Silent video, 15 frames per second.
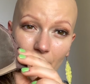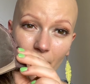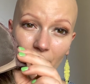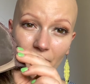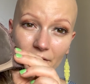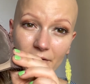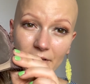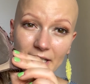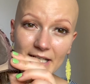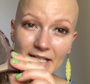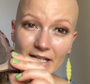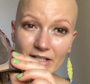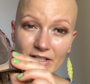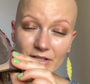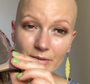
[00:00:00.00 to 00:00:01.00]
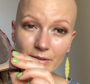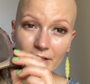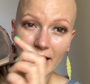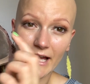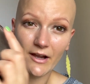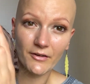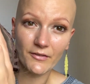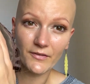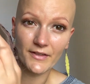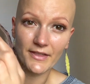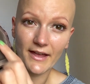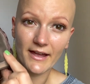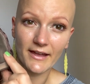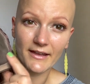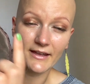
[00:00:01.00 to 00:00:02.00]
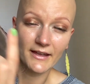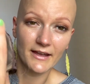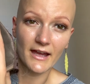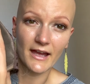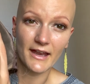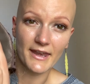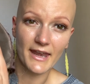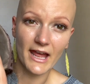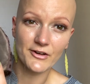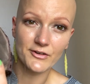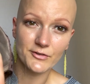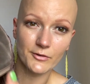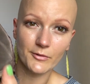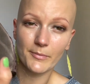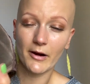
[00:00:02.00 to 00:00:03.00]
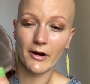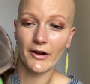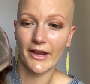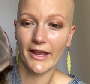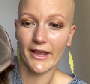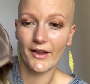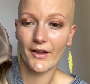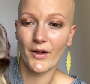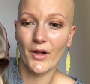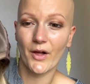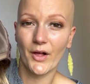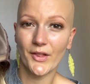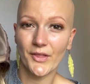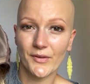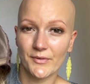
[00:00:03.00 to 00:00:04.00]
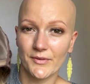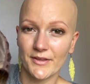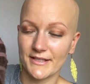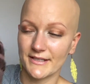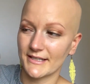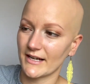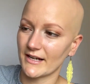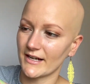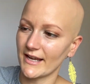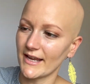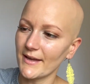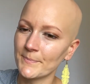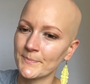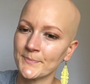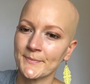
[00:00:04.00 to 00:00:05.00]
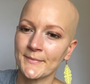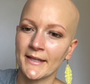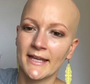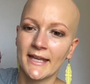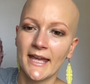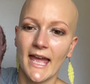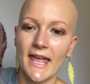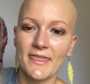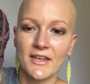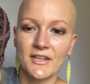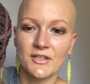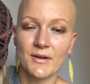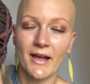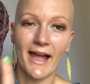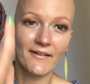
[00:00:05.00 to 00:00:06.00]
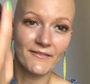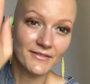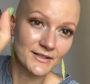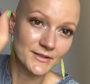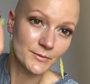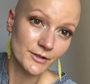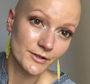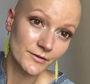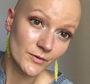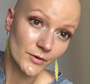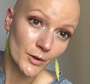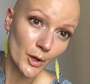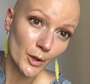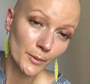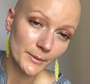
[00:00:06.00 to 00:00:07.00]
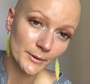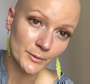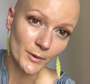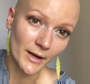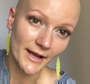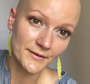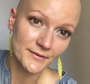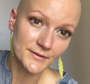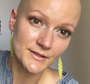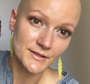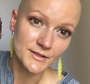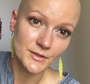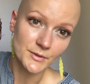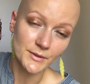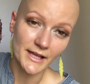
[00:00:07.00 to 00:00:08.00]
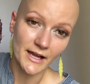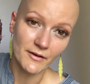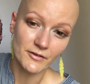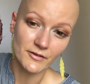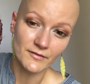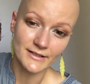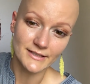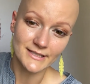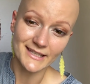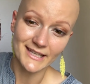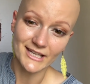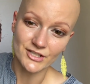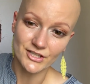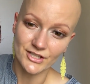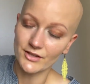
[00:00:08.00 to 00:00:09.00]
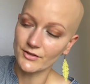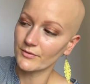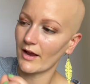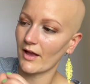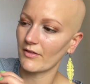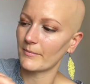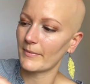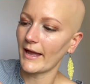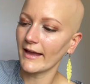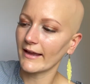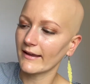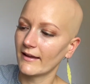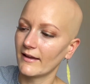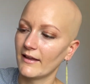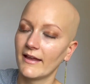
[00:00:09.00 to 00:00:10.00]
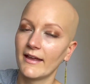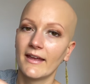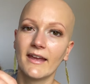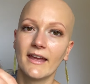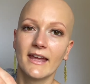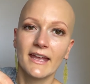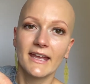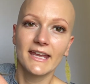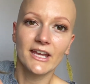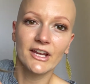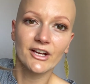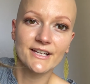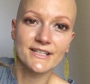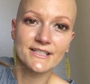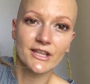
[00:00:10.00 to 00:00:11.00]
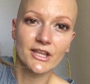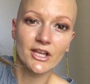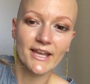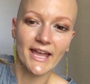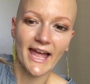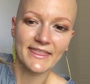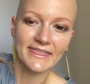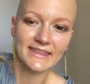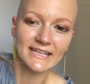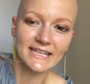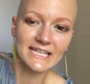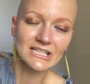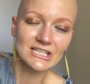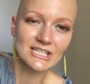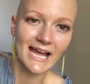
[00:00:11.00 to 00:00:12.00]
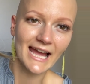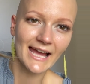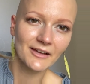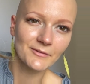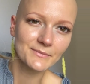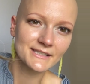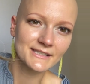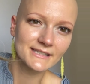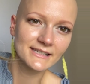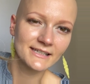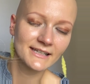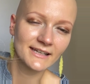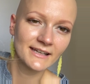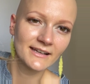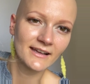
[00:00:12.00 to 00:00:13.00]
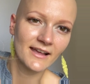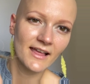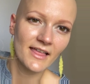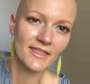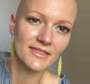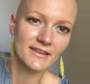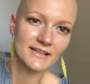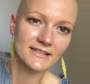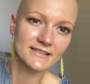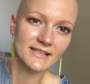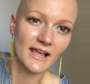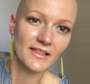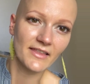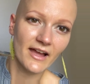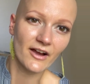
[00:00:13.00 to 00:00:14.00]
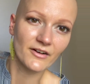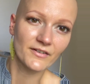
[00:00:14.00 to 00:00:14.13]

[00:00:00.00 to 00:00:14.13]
all through here to allow for that natural parting all through this area. And then you have these wonderful open wefts to allow for ventilation throughout the back. Here is a look at the ear tabs. These allow